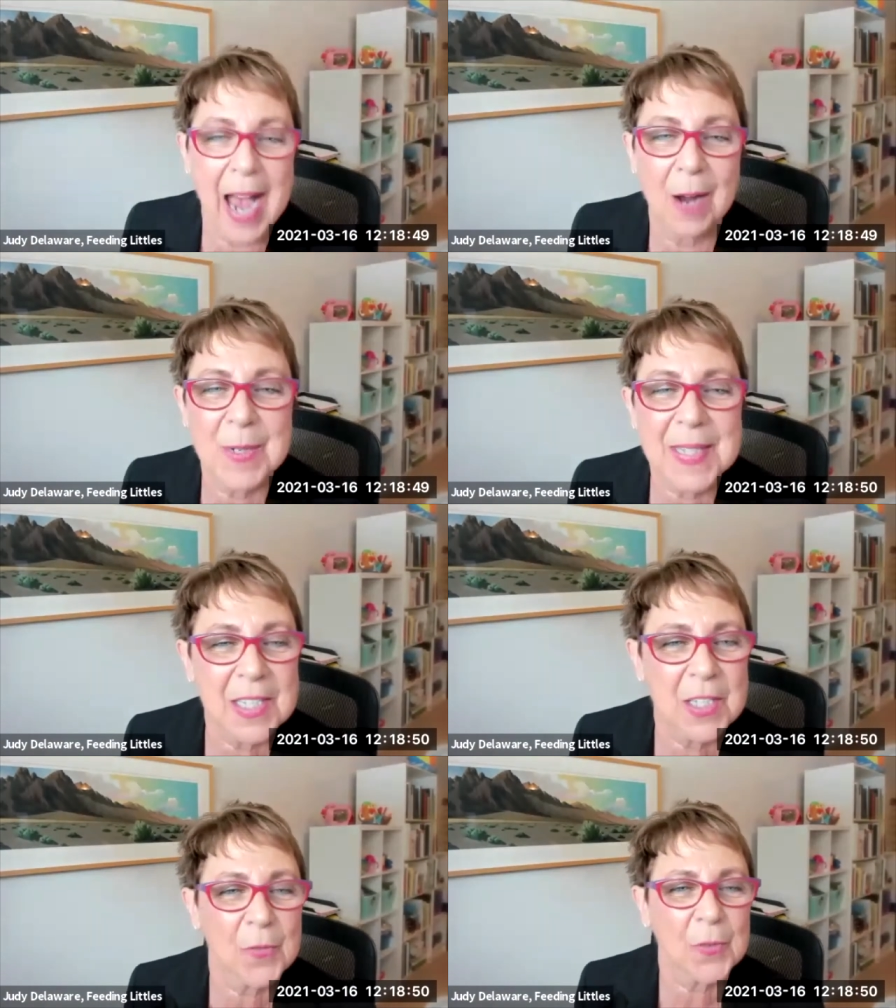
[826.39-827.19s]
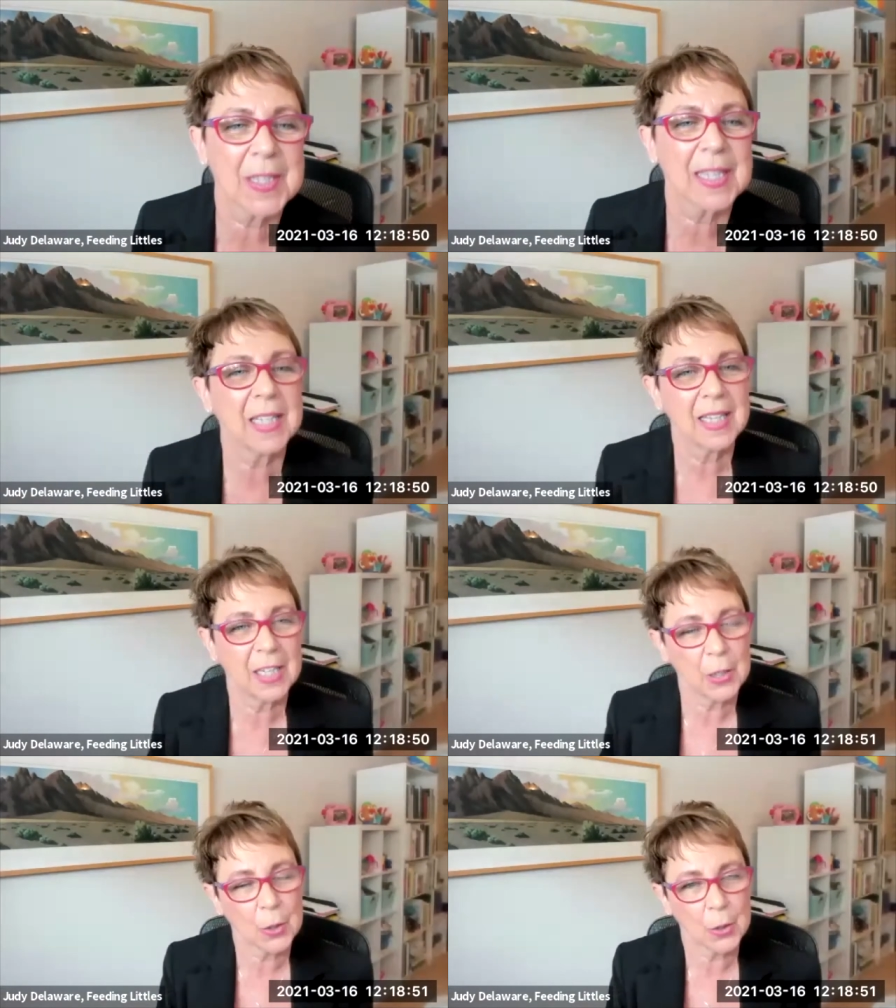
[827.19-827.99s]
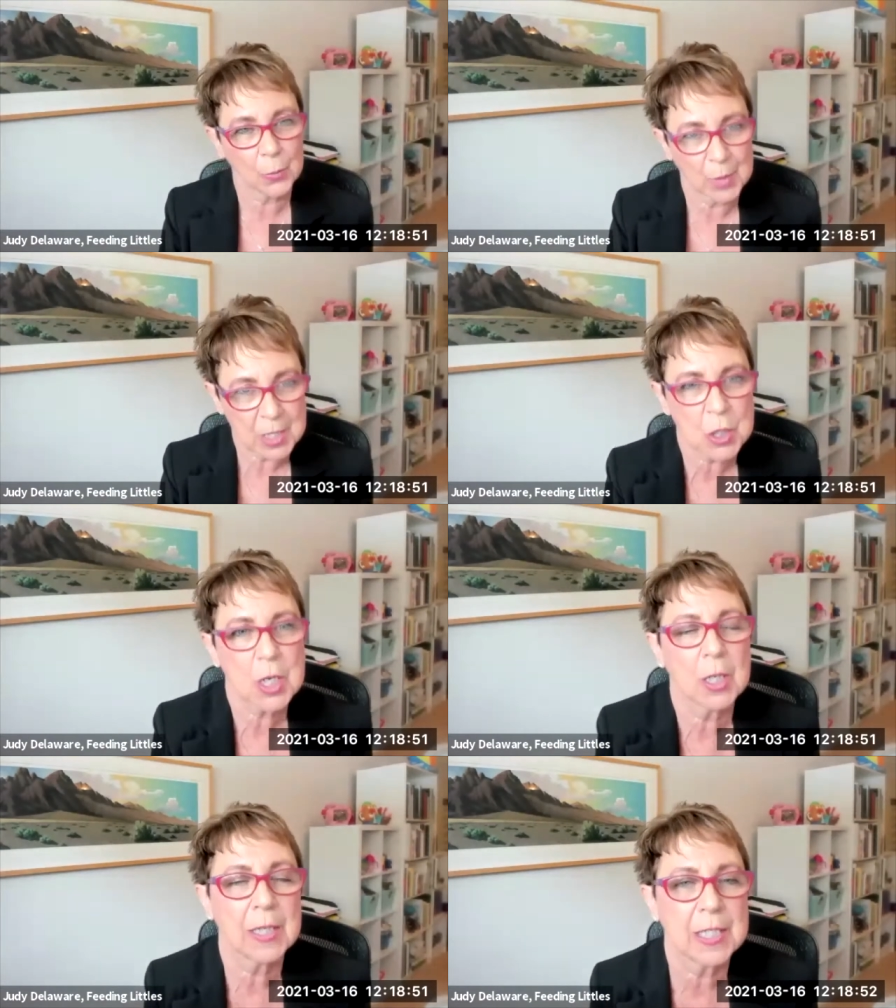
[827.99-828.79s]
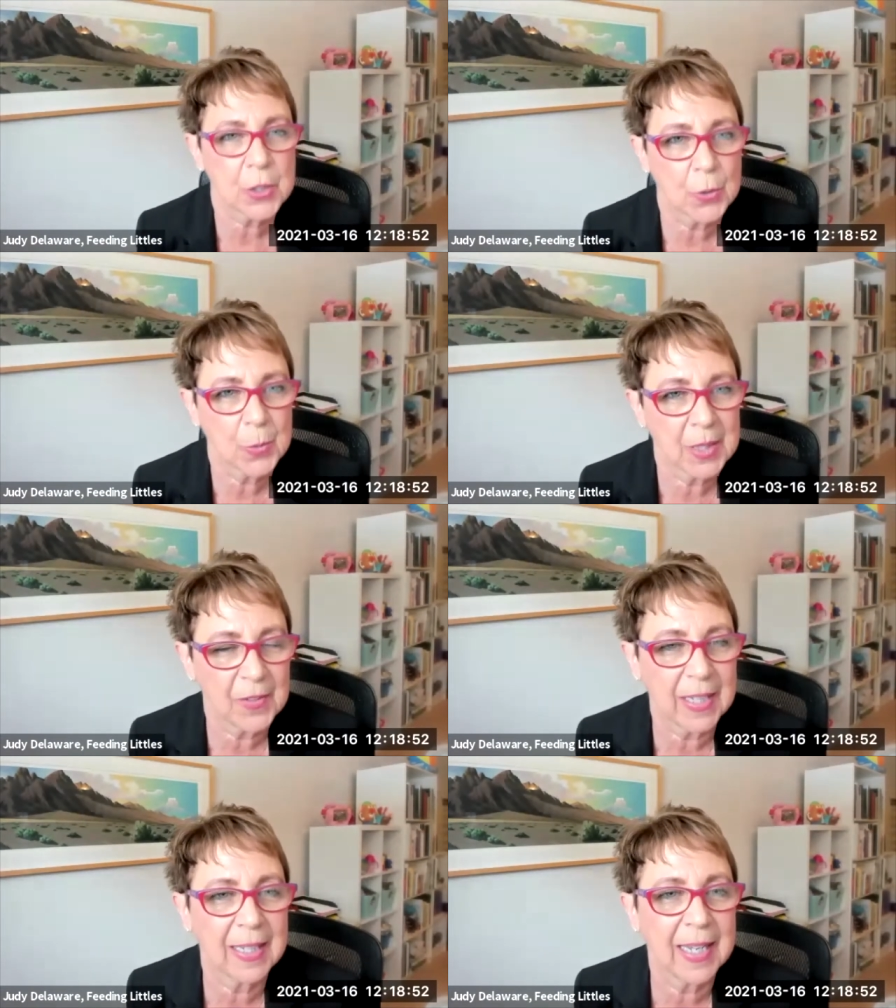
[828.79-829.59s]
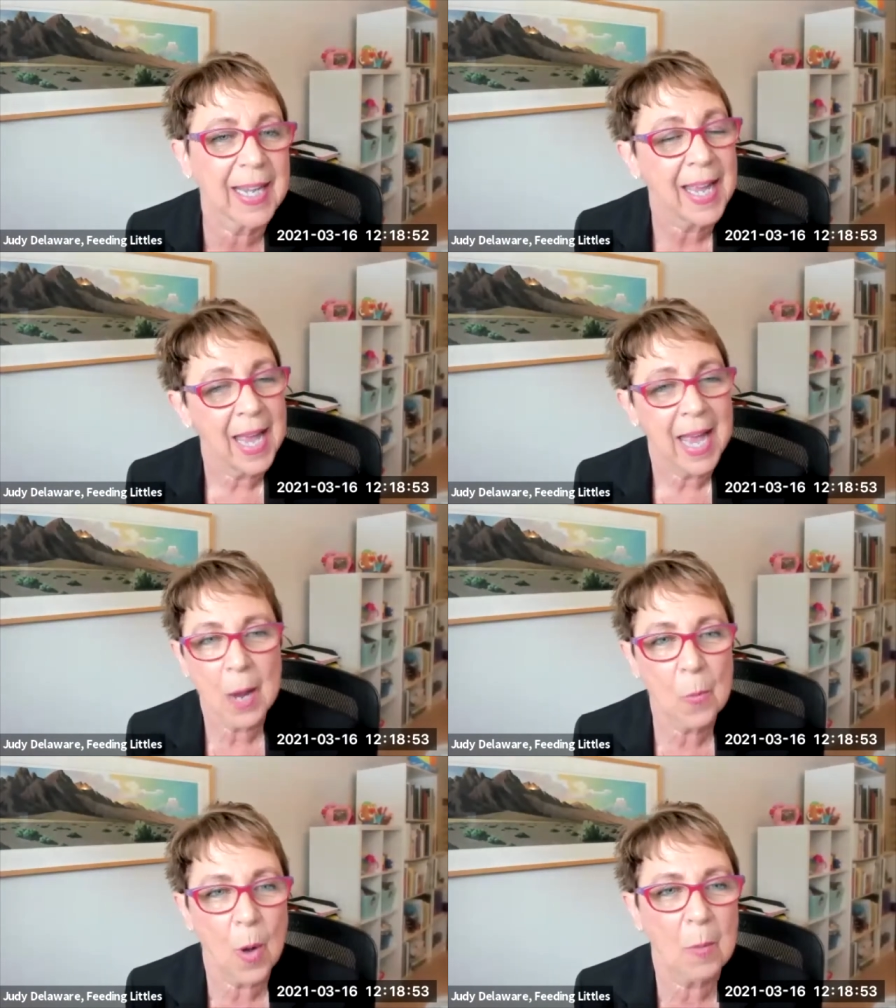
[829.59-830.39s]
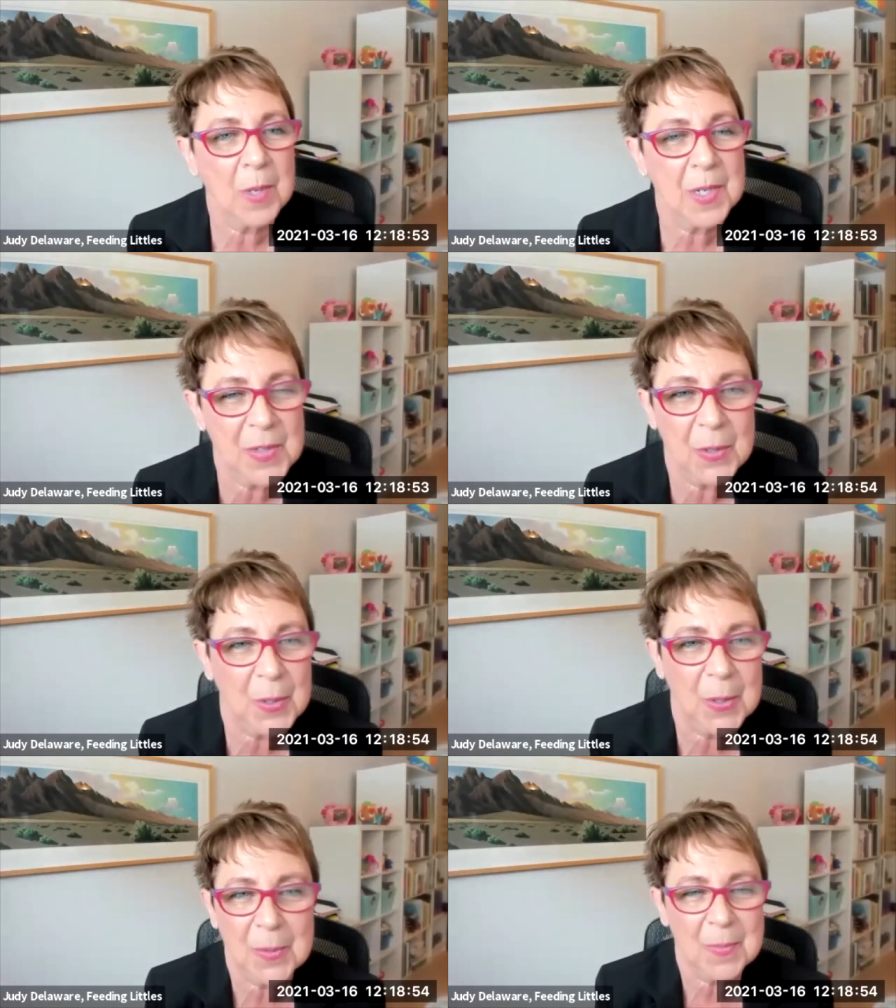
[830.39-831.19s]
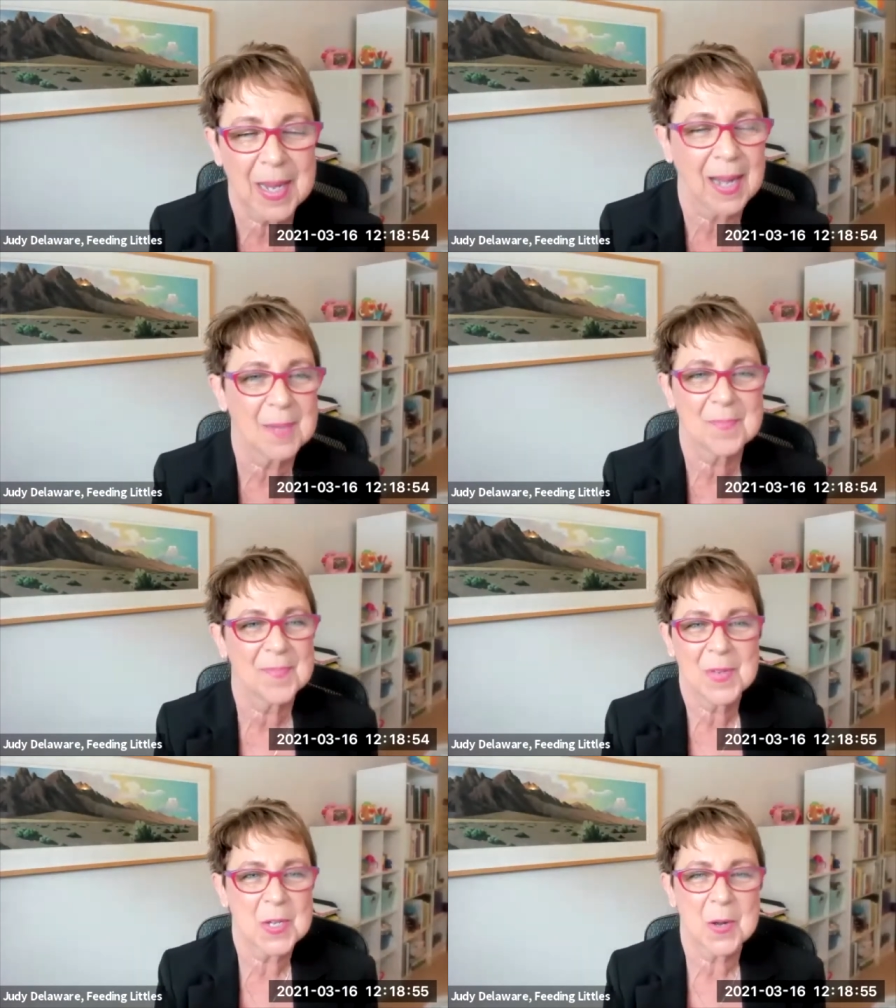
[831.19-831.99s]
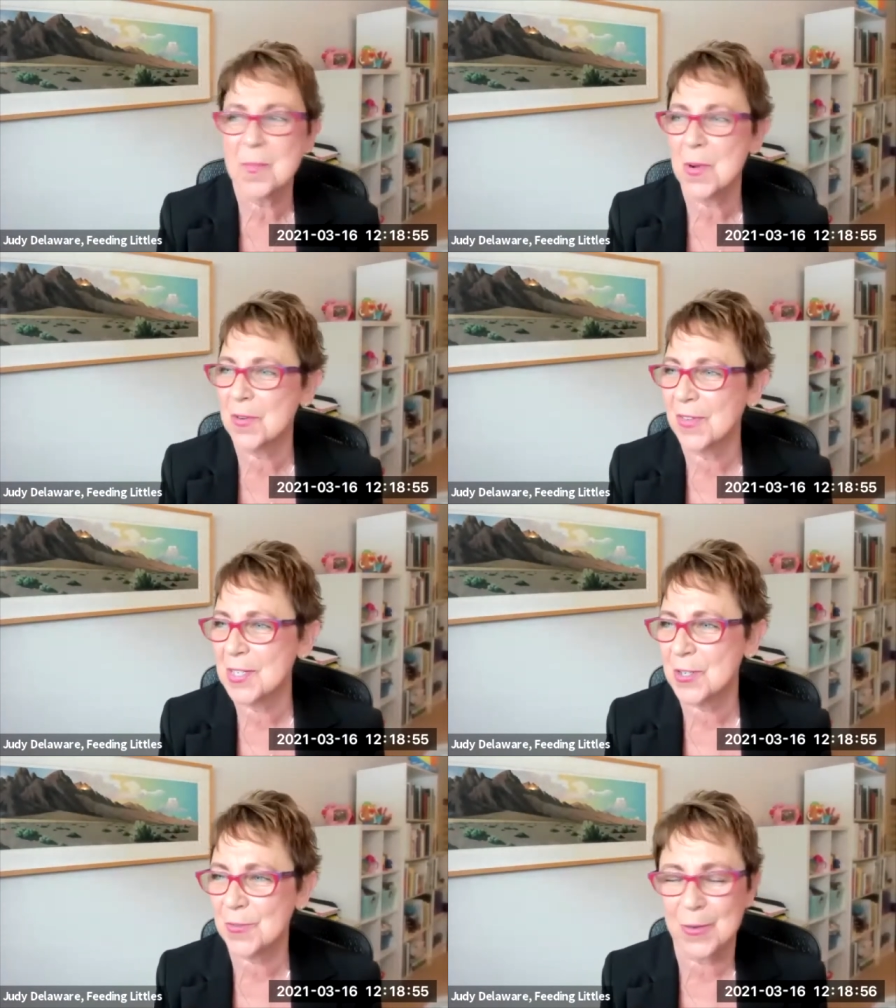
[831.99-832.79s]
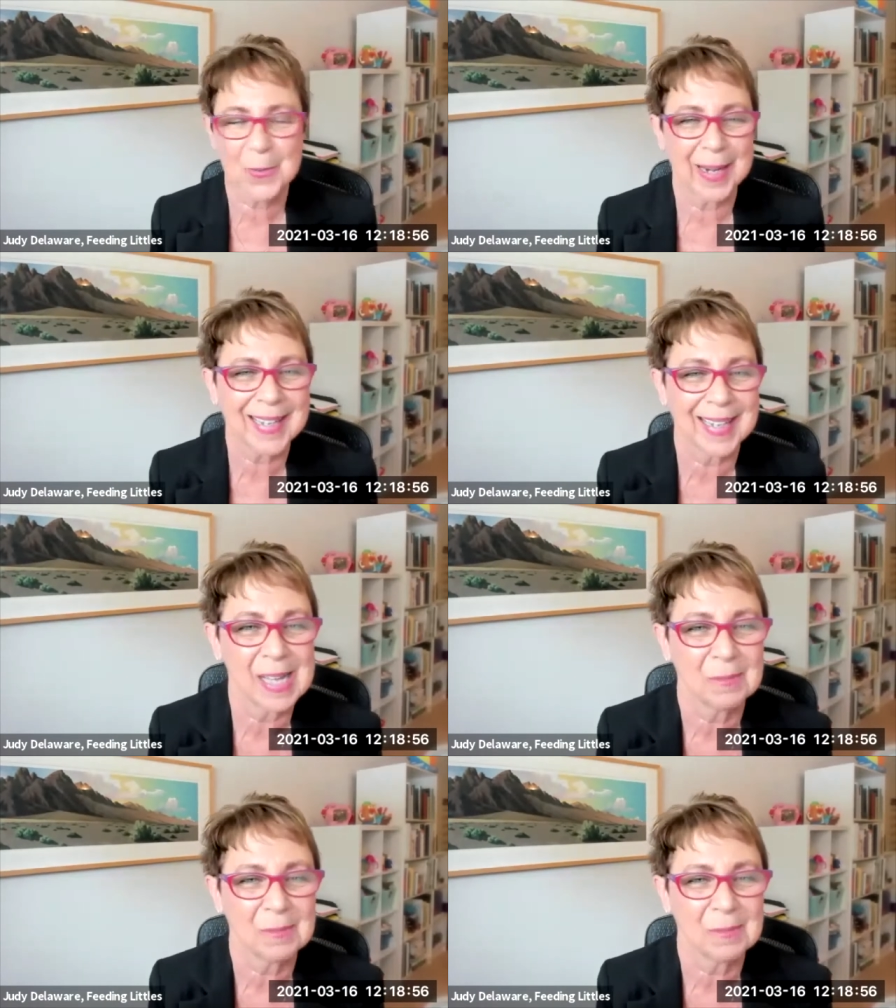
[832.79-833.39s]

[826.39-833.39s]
How is it different than your original intuitive eating, and what was your, um, you know, motivation for writing it?